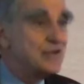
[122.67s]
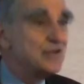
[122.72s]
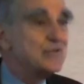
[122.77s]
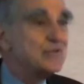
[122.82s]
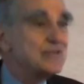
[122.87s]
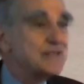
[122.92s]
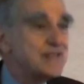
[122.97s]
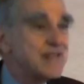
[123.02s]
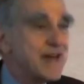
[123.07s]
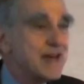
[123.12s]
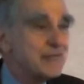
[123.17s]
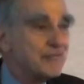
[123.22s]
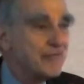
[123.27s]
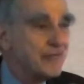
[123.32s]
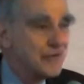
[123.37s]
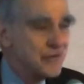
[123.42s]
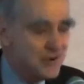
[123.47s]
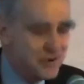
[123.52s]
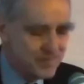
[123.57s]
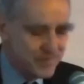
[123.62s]
using that
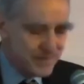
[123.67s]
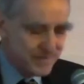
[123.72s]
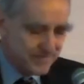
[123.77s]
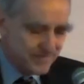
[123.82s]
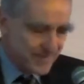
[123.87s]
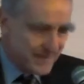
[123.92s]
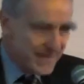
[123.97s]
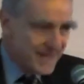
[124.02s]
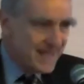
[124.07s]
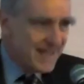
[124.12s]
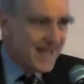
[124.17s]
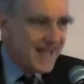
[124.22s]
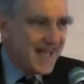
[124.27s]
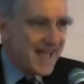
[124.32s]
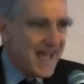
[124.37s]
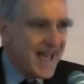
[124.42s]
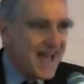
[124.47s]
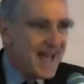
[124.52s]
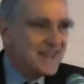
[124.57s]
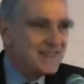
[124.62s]
verb.
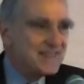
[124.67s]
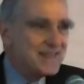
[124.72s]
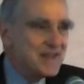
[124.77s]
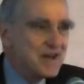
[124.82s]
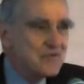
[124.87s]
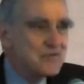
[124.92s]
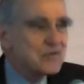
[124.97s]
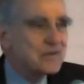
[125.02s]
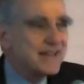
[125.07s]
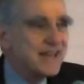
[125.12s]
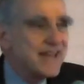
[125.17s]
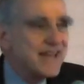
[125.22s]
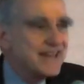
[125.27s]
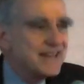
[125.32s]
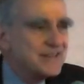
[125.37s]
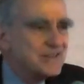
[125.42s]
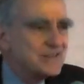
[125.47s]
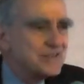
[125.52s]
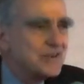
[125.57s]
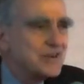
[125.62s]
And the other
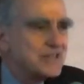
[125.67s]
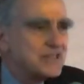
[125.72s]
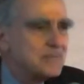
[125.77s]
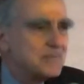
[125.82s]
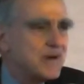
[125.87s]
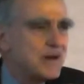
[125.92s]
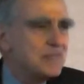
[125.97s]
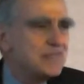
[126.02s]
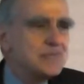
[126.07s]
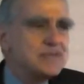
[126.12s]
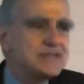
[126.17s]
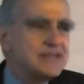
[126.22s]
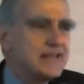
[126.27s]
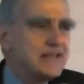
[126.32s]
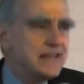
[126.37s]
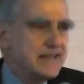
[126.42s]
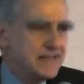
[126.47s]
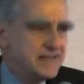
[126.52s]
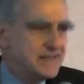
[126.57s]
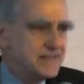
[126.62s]
Ken talked about
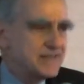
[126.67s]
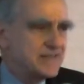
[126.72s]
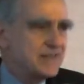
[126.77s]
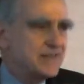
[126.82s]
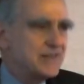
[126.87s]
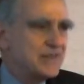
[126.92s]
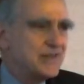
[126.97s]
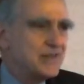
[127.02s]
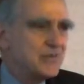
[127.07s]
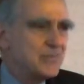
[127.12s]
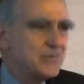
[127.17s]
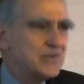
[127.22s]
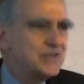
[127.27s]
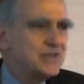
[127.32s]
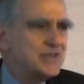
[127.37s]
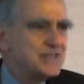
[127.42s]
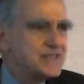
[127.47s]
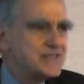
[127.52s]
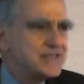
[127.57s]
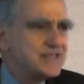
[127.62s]
resilience,
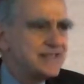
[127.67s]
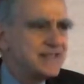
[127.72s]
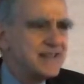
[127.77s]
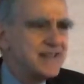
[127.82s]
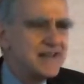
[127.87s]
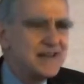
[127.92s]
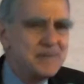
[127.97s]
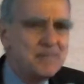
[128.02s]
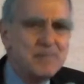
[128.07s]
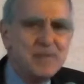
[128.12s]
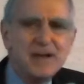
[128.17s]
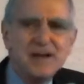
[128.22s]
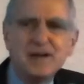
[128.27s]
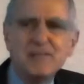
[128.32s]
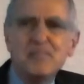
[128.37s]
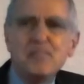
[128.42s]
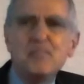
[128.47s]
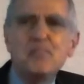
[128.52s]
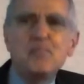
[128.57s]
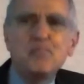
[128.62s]
which is a
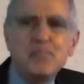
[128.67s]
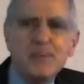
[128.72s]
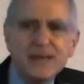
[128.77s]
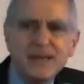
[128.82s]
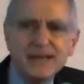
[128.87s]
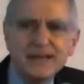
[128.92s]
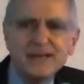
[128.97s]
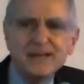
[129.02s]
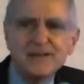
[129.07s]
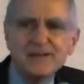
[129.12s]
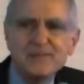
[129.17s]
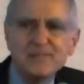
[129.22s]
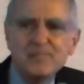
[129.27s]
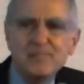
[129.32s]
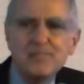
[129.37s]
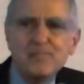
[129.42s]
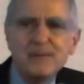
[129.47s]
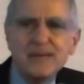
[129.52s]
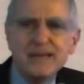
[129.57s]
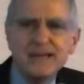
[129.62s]
big,
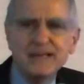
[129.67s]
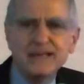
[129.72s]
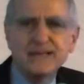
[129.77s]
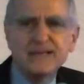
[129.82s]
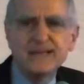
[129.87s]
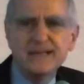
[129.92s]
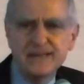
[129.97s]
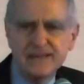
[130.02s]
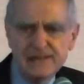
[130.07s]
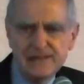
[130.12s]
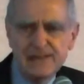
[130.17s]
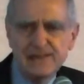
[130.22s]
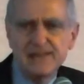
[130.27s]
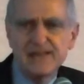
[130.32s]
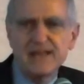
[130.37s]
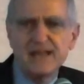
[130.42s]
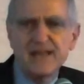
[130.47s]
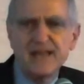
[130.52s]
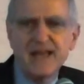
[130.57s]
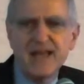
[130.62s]
big deal.
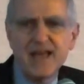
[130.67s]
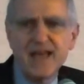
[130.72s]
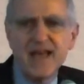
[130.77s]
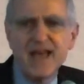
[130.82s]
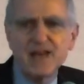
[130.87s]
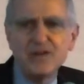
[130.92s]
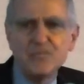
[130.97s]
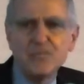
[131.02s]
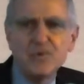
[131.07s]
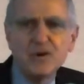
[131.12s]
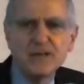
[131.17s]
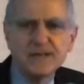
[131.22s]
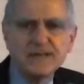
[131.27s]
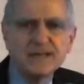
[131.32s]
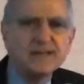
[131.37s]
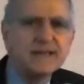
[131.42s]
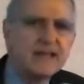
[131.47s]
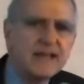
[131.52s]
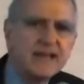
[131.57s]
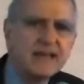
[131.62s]
And
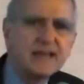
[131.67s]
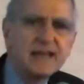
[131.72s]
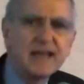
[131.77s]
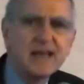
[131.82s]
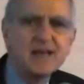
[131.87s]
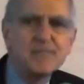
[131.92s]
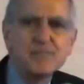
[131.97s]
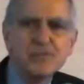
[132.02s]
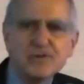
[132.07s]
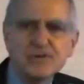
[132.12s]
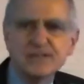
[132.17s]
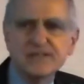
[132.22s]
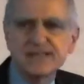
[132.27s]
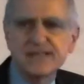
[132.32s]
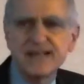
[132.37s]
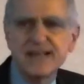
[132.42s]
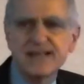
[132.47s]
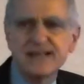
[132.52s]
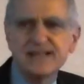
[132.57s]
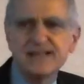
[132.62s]
what Ken Lampert
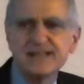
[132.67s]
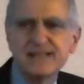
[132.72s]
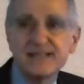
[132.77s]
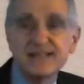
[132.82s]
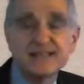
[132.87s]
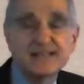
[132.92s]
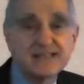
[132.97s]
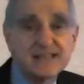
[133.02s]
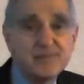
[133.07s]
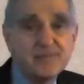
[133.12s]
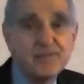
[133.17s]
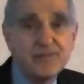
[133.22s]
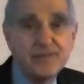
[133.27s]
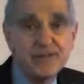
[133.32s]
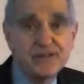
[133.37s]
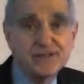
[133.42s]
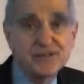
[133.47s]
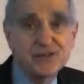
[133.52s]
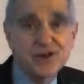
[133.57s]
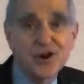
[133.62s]
said is that some of
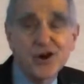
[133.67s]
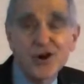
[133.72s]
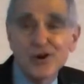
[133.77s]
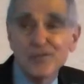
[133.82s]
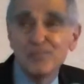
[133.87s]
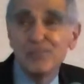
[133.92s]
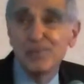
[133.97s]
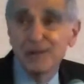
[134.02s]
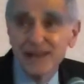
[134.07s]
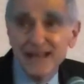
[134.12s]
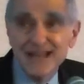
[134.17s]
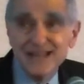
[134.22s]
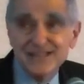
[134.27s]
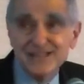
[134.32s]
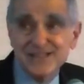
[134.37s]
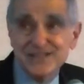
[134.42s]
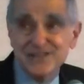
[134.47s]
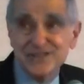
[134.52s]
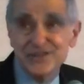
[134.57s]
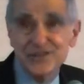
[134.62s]
us are
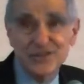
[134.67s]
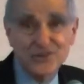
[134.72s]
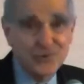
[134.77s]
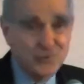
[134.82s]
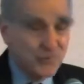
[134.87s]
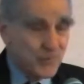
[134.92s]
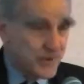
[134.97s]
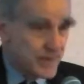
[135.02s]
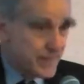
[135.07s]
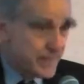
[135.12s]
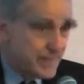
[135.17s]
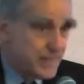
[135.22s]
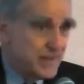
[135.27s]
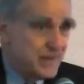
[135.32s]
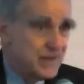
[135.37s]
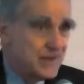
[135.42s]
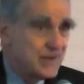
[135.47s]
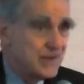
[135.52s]
blessed with